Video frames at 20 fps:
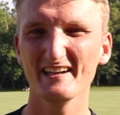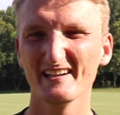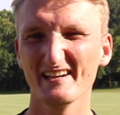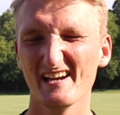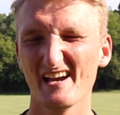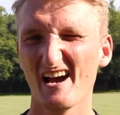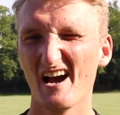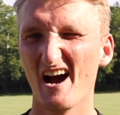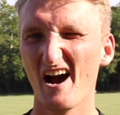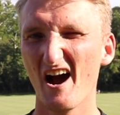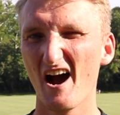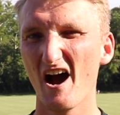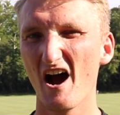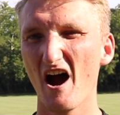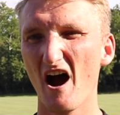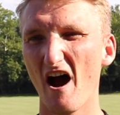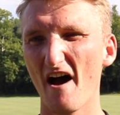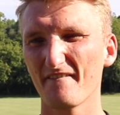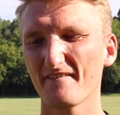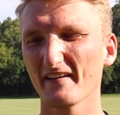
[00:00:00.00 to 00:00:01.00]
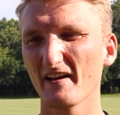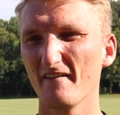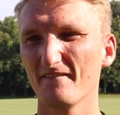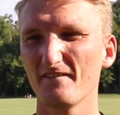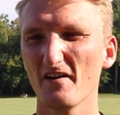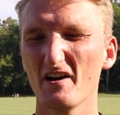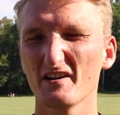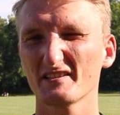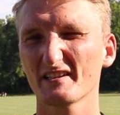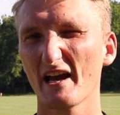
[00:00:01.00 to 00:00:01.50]
Uh, I think our
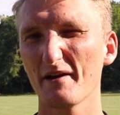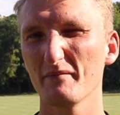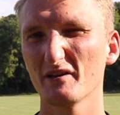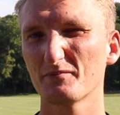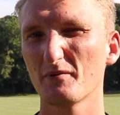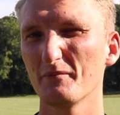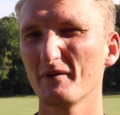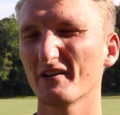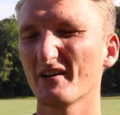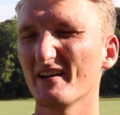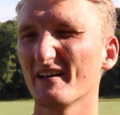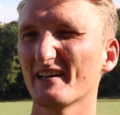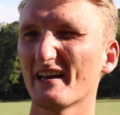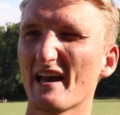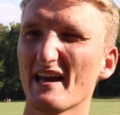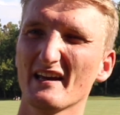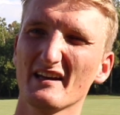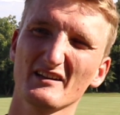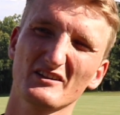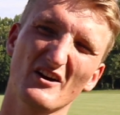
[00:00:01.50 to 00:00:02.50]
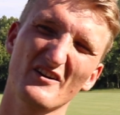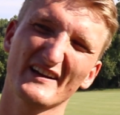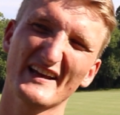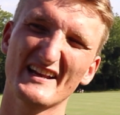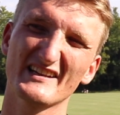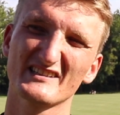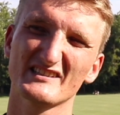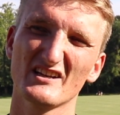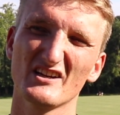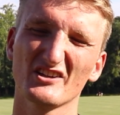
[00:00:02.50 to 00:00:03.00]
first game is probably going to go
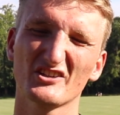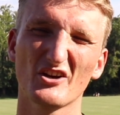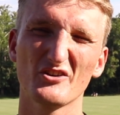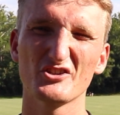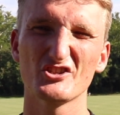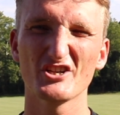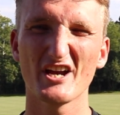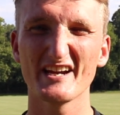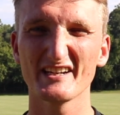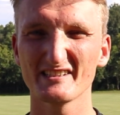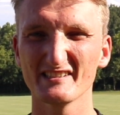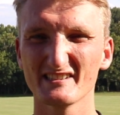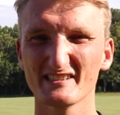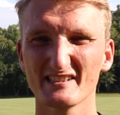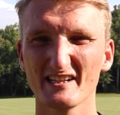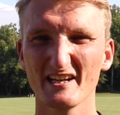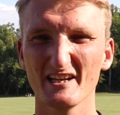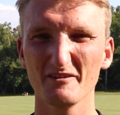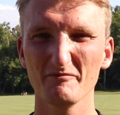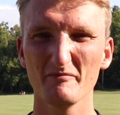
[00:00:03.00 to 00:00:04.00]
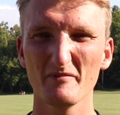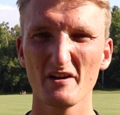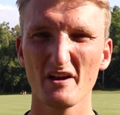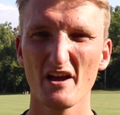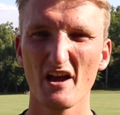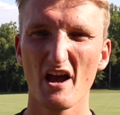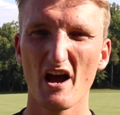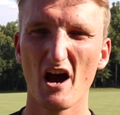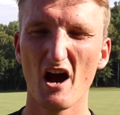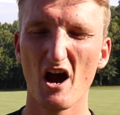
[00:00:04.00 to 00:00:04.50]
against uh, Coach Jason's team.
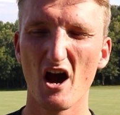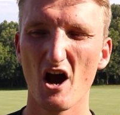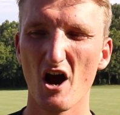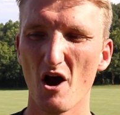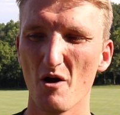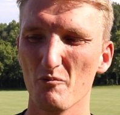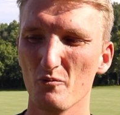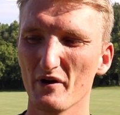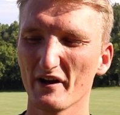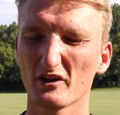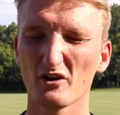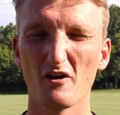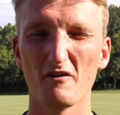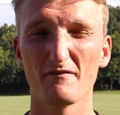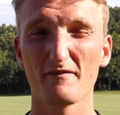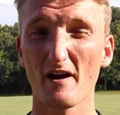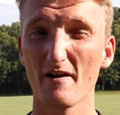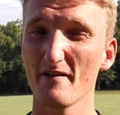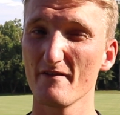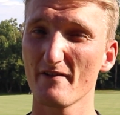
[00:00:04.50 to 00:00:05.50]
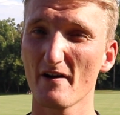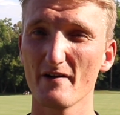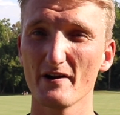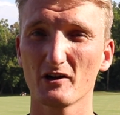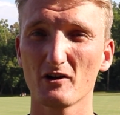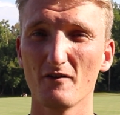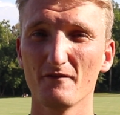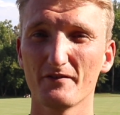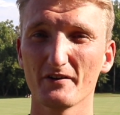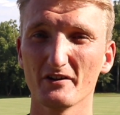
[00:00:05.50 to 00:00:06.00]
Um, we've got a very, very
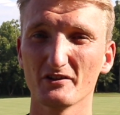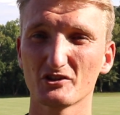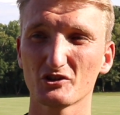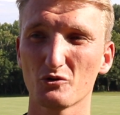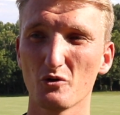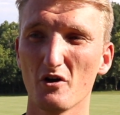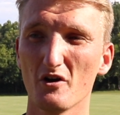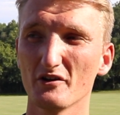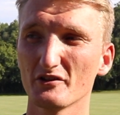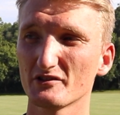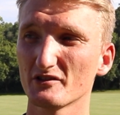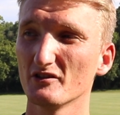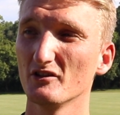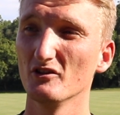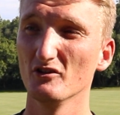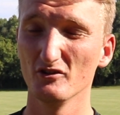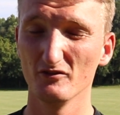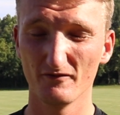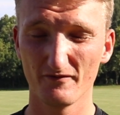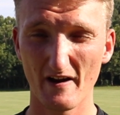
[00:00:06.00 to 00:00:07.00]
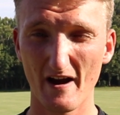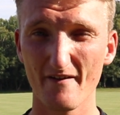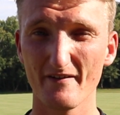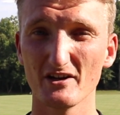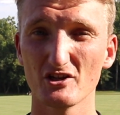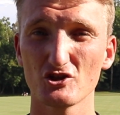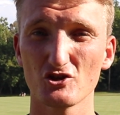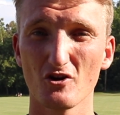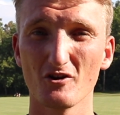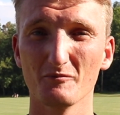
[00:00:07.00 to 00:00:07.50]
confident squad,
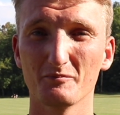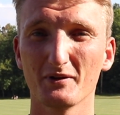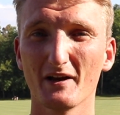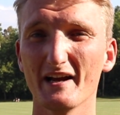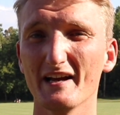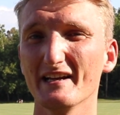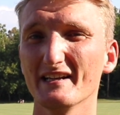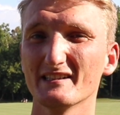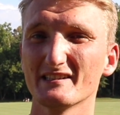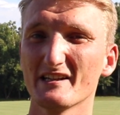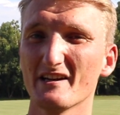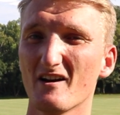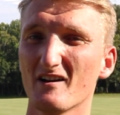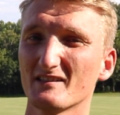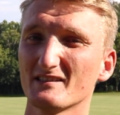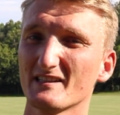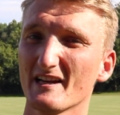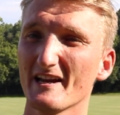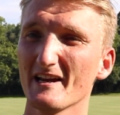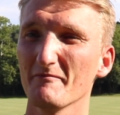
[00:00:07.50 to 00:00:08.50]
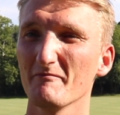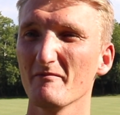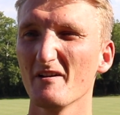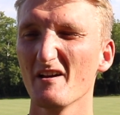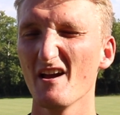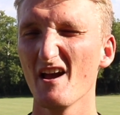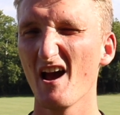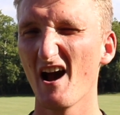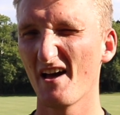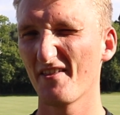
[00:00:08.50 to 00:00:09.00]
very strong players in our team.
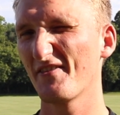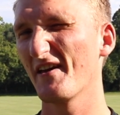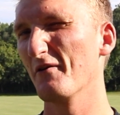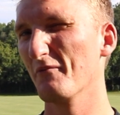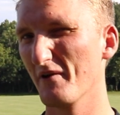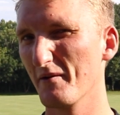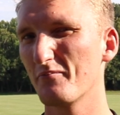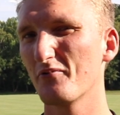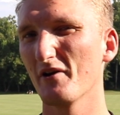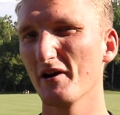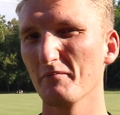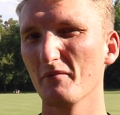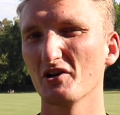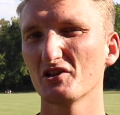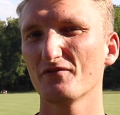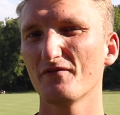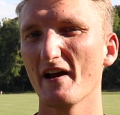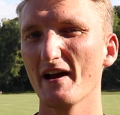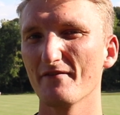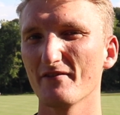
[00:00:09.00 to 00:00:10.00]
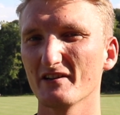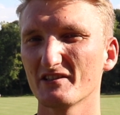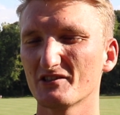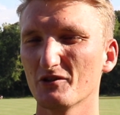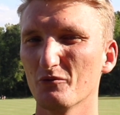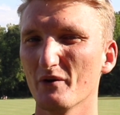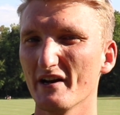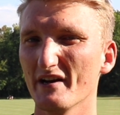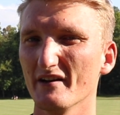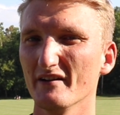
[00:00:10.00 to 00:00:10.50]
I think we're pretty much favourites
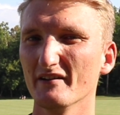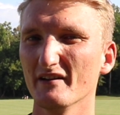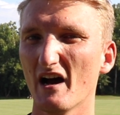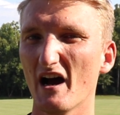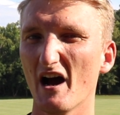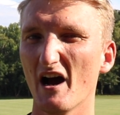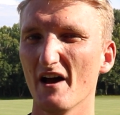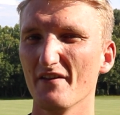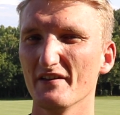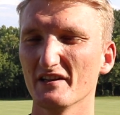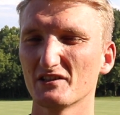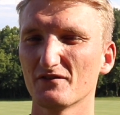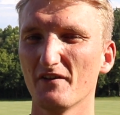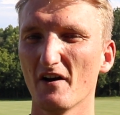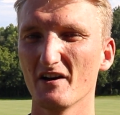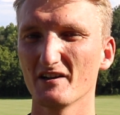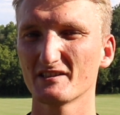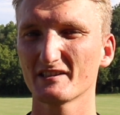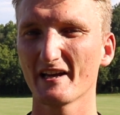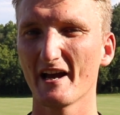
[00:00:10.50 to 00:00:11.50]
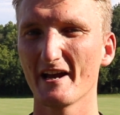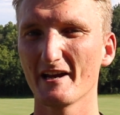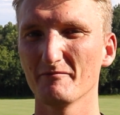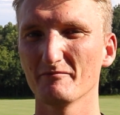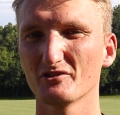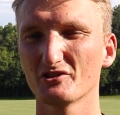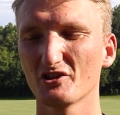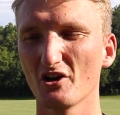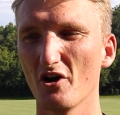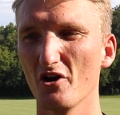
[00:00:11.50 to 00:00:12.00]
to win uh, this first
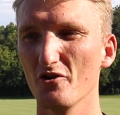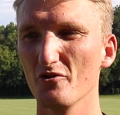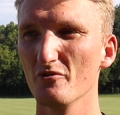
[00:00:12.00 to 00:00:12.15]
game. So